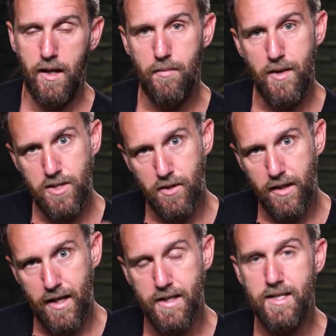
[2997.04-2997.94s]
It means you
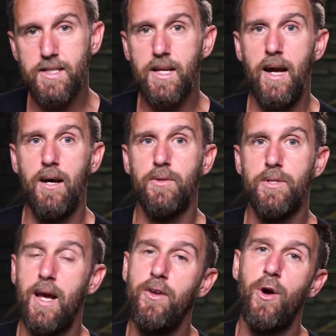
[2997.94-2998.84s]
can get a
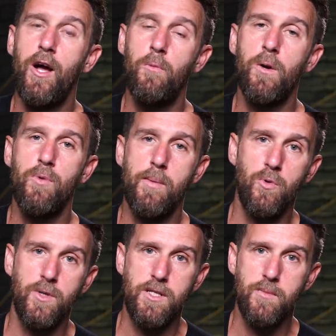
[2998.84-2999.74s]
discount and you're helping Rebel
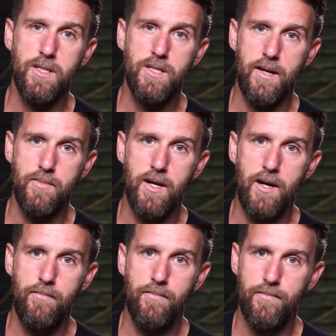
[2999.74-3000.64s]
Wisdom at the same
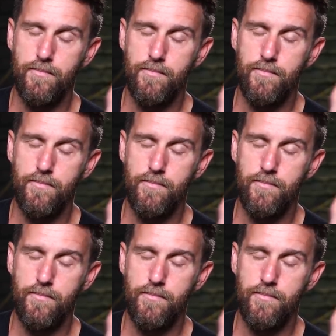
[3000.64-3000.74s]
time.